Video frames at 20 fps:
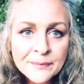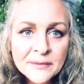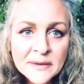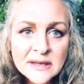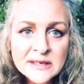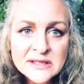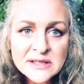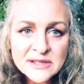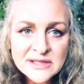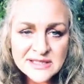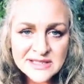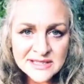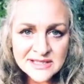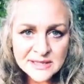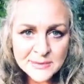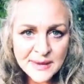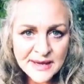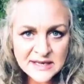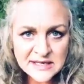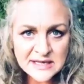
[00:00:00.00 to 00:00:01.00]
So does this
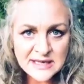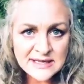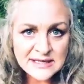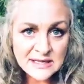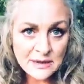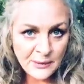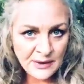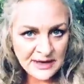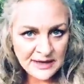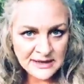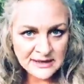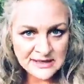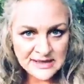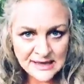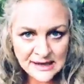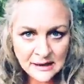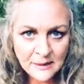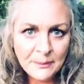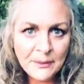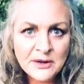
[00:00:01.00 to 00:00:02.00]
make sense that we need to
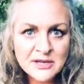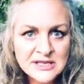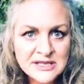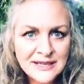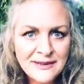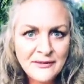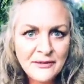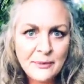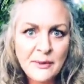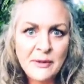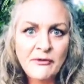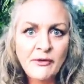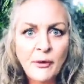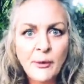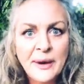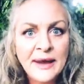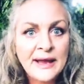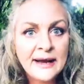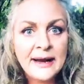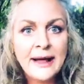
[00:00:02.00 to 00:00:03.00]
help ourselves before
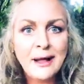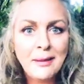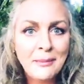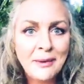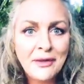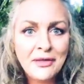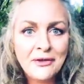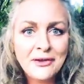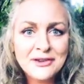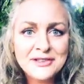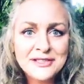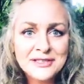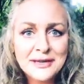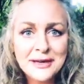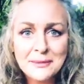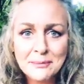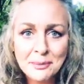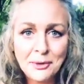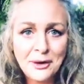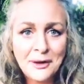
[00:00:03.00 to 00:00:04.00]
we can help others? It's
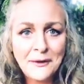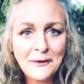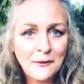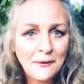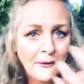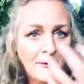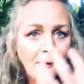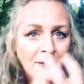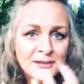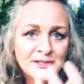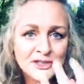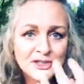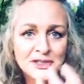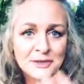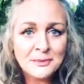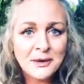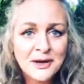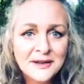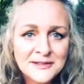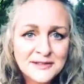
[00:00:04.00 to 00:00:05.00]
like putting your oxygen
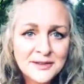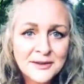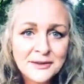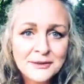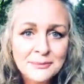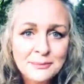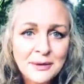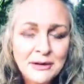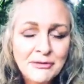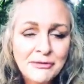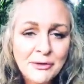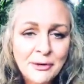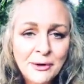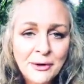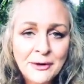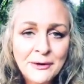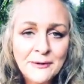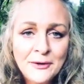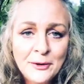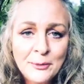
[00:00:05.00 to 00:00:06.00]
mask on before
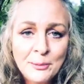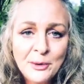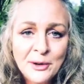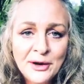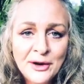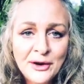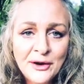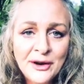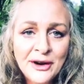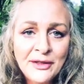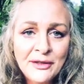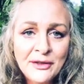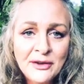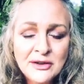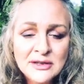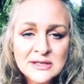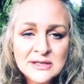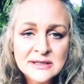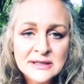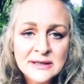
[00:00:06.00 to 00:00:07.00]
you put it on
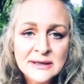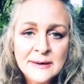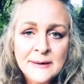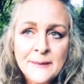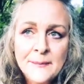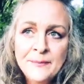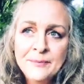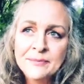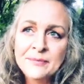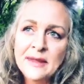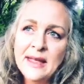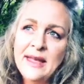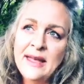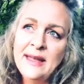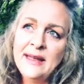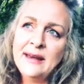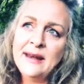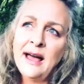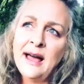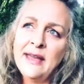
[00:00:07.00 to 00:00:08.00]
others.
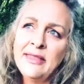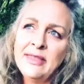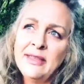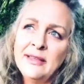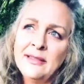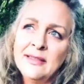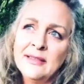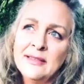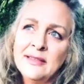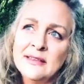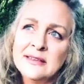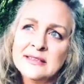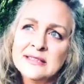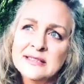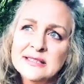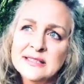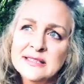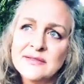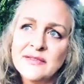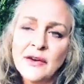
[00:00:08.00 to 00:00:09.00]
And I think that this
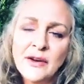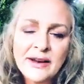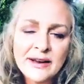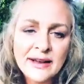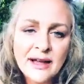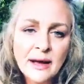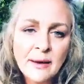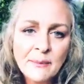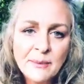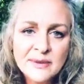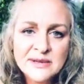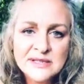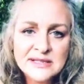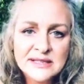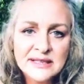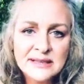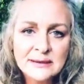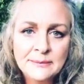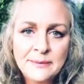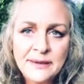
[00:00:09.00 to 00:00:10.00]
is very
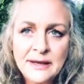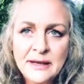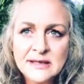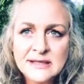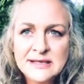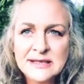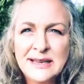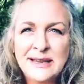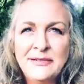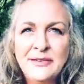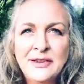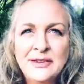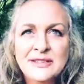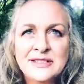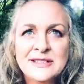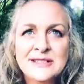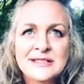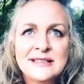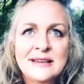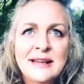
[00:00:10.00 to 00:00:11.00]
encompassing, because if you
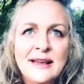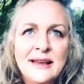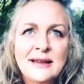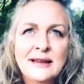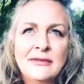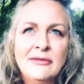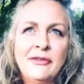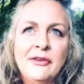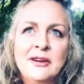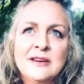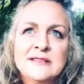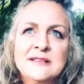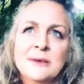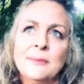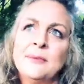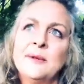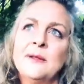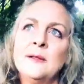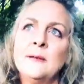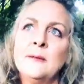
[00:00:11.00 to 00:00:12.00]
just, like, for
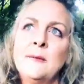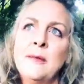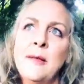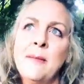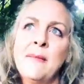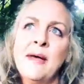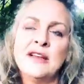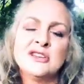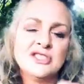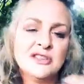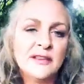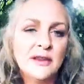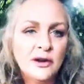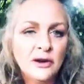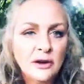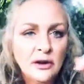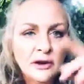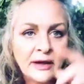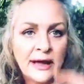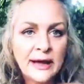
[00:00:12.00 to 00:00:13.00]
example, imagine that
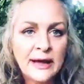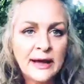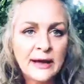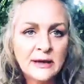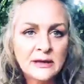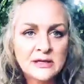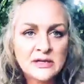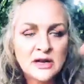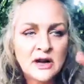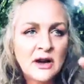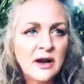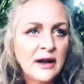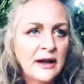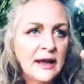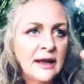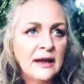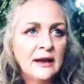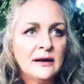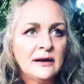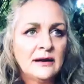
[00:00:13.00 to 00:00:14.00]
you're looking at a target